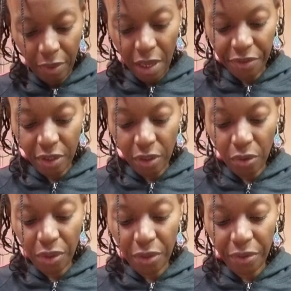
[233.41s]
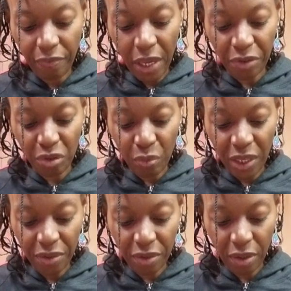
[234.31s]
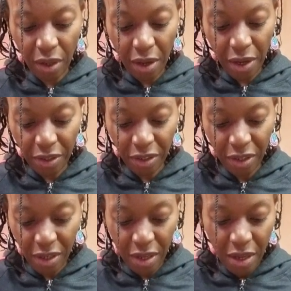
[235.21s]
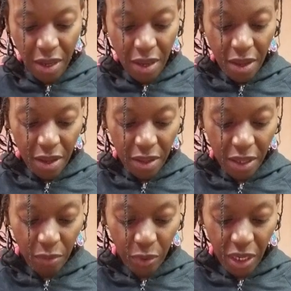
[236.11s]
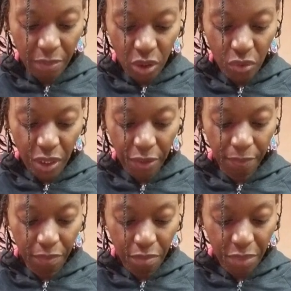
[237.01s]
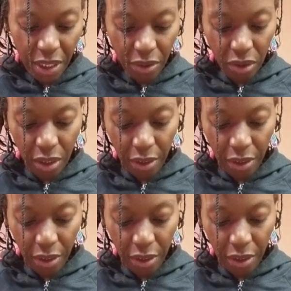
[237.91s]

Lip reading: as I know there's faster ways to cut than what I'm doing, but